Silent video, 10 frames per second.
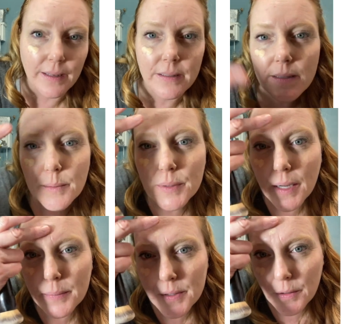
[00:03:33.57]

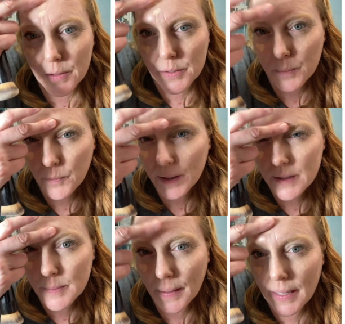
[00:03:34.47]
sometimes there are some red
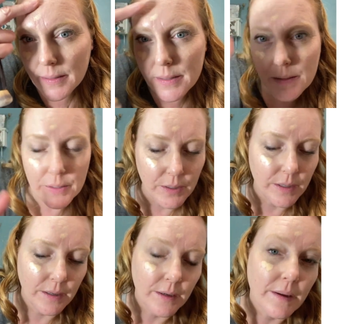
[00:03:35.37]
spots
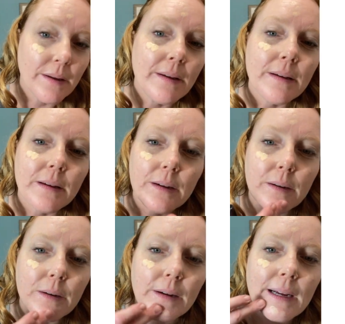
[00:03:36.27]

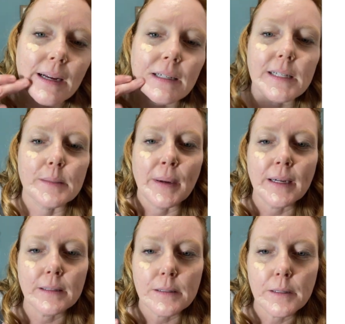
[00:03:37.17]
or acne
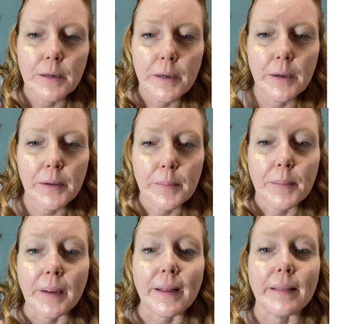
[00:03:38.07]
spots.
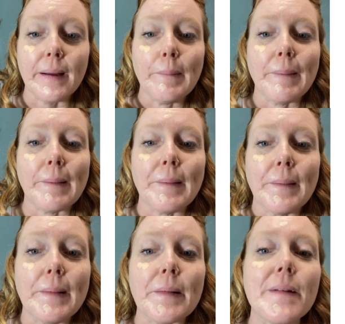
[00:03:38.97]
Might get that one down
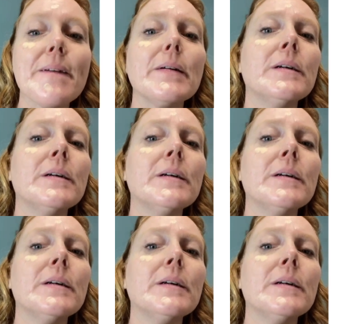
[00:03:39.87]
there too.